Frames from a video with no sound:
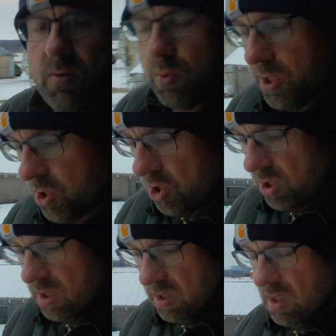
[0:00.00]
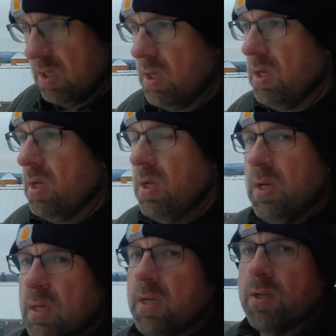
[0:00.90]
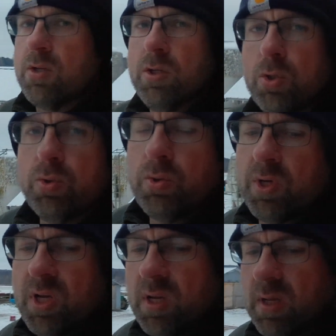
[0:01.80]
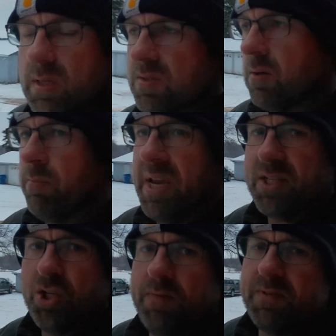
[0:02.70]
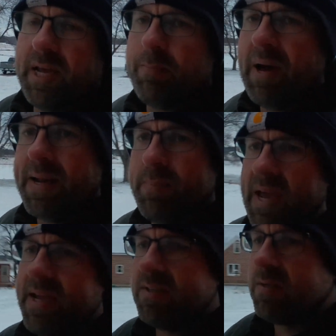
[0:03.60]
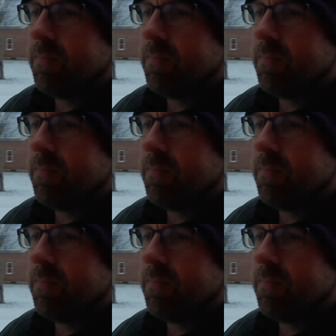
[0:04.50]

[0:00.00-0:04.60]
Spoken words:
which include some makeshift dead body bags.